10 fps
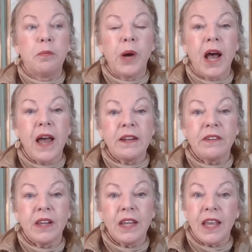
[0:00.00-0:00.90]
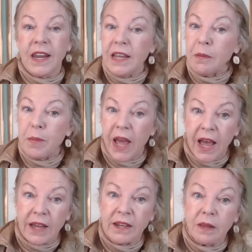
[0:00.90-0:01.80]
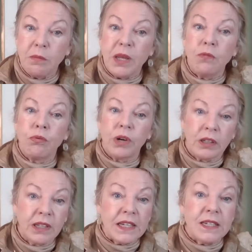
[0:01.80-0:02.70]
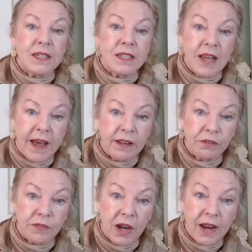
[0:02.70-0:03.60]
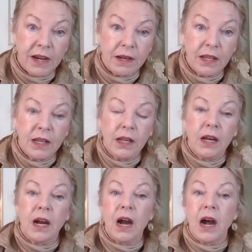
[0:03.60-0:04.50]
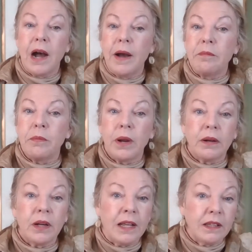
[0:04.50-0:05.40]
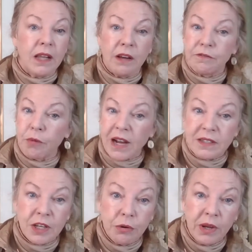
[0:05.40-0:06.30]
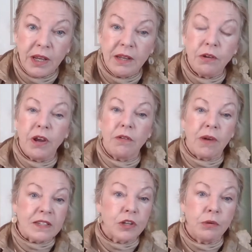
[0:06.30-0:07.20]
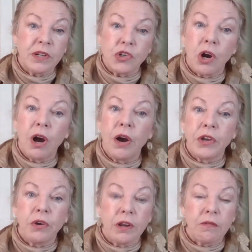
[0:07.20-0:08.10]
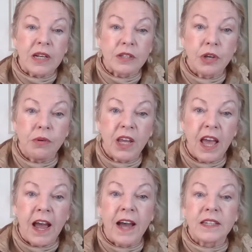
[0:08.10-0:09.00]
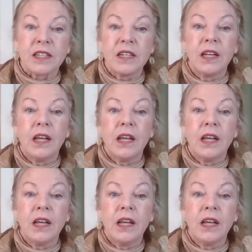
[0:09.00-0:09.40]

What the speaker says: But getting a pet can be really satisfying. Um, I love rescuing. You can rescue a dog, you can rescue a cat,